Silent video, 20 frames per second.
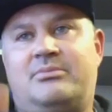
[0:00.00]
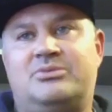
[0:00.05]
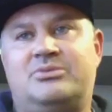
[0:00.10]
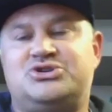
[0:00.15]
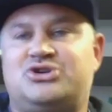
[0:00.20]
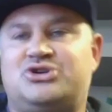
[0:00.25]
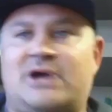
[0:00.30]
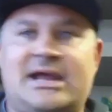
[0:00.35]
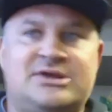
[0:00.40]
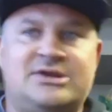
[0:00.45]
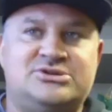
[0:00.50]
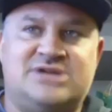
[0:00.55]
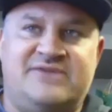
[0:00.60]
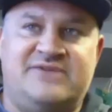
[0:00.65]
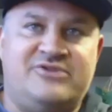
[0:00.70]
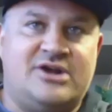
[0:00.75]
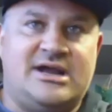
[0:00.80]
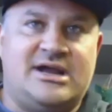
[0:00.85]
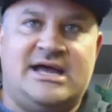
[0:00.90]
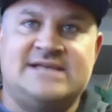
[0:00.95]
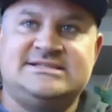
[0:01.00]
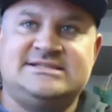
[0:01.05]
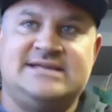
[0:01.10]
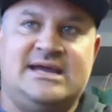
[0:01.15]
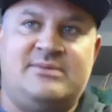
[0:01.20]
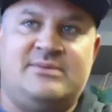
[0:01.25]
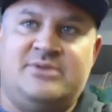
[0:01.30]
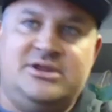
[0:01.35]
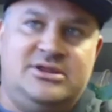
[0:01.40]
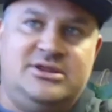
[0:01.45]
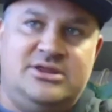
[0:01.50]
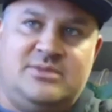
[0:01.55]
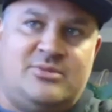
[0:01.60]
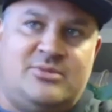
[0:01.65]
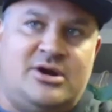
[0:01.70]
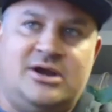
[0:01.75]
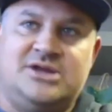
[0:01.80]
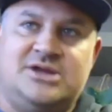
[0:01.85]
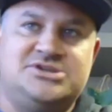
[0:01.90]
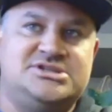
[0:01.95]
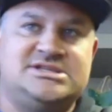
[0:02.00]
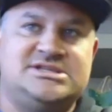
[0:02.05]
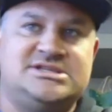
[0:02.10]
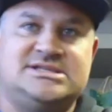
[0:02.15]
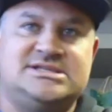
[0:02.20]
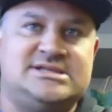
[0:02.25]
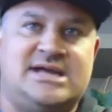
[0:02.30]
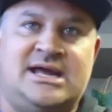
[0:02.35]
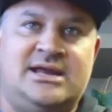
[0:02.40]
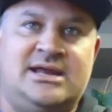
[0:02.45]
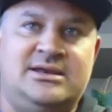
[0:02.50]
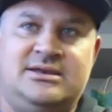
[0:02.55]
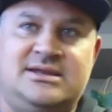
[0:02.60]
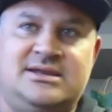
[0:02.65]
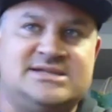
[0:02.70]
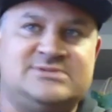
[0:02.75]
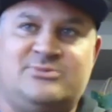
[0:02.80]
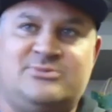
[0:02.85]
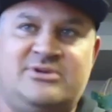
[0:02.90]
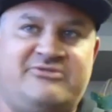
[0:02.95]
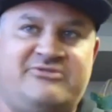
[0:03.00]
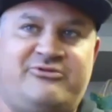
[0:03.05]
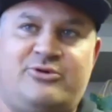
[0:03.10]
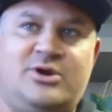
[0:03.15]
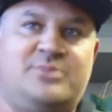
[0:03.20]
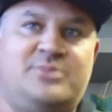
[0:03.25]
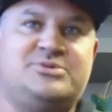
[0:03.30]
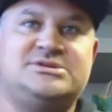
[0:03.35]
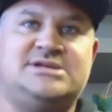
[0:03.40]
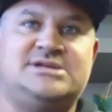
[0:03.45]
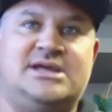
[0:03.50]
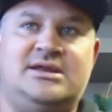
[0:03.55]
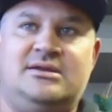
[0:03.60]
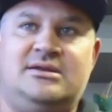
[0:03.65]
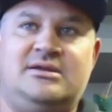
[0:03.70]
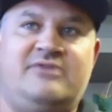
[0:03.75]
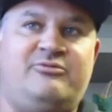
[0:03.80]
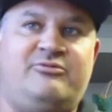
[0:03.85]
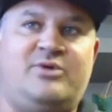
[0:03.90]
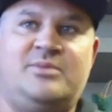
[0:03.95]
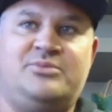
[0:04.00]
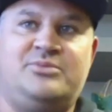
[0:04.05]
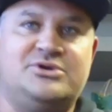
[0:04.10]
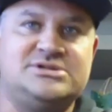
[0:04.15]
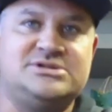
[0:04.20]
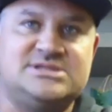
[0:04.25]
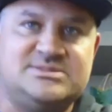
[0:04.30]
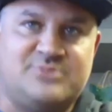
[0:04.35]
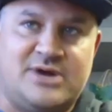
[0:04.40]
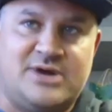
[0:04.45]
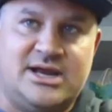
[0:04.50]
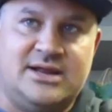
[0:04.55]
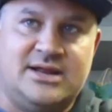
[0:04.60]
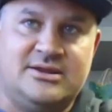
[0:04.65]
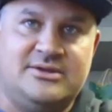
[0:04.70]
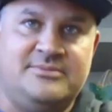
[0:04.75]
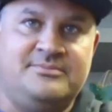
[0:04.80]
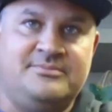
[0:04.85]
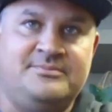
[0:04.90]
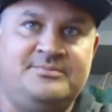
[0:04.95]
sure, I can drive your cost down, but the market just doesn't want 40% of one person's product.